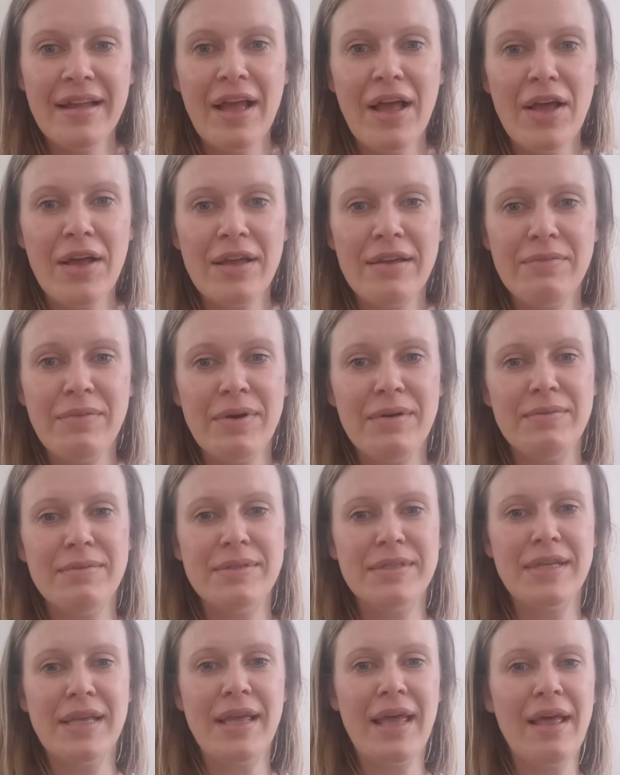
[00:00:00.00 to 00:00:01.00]
Uh, well, it
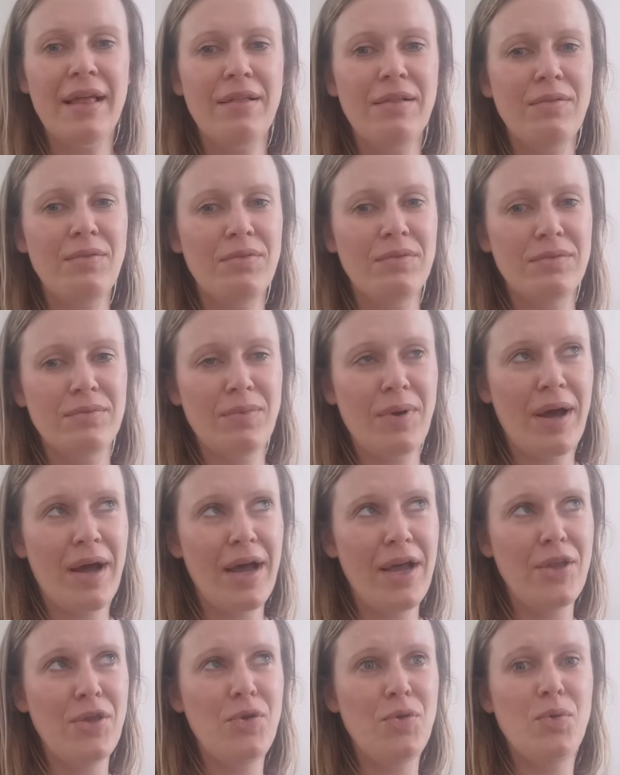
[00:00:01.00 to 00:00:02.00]
was L
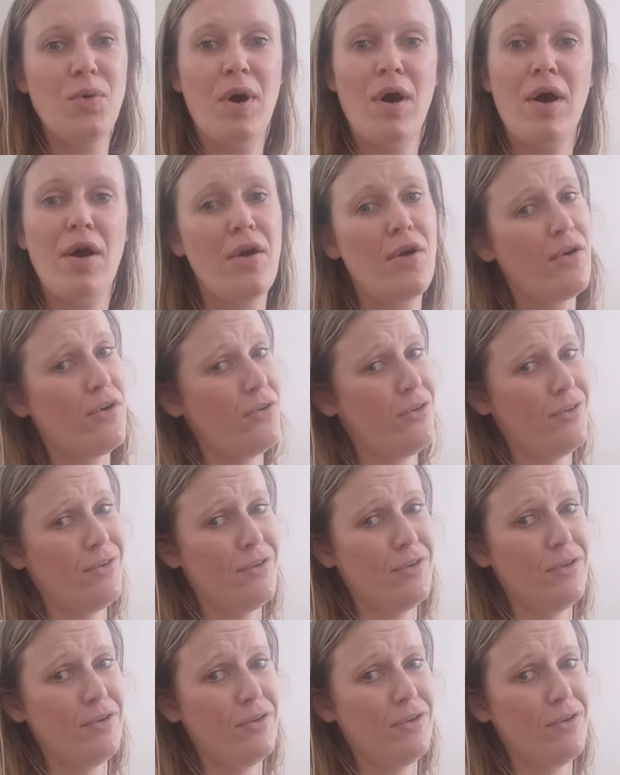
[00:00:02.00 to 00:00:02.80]
Y U R.